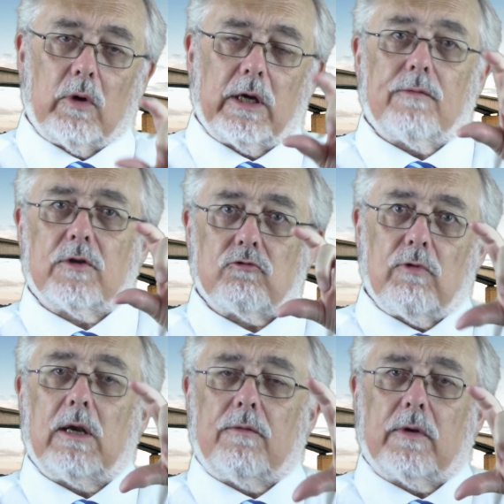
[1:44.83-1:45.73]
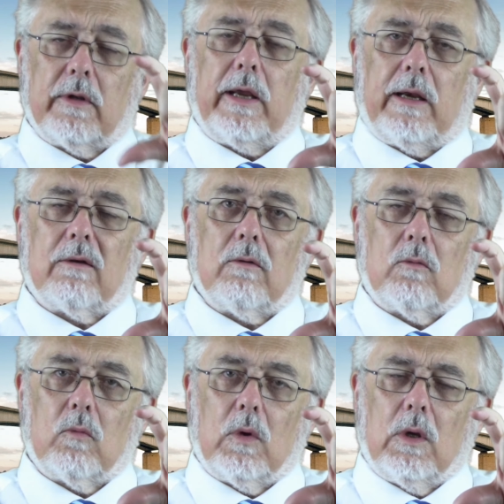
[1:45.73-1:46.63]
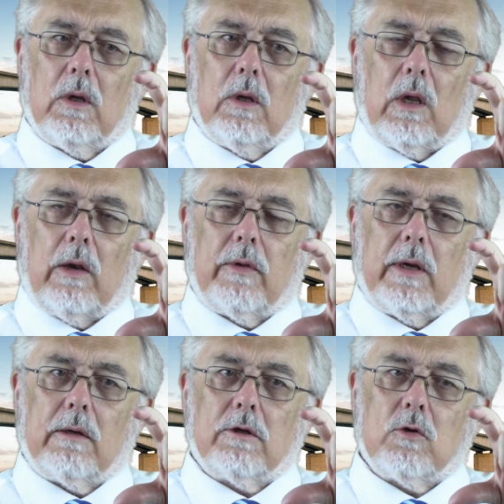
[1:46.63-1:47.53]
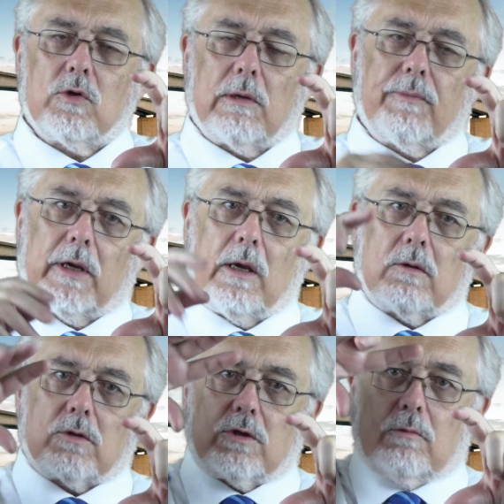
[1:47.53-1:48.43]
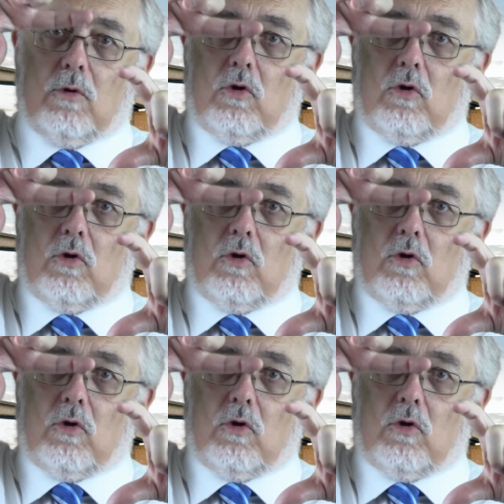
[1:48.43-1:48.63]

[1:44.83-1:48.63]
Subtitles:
whatever's relevant then, and then do something else to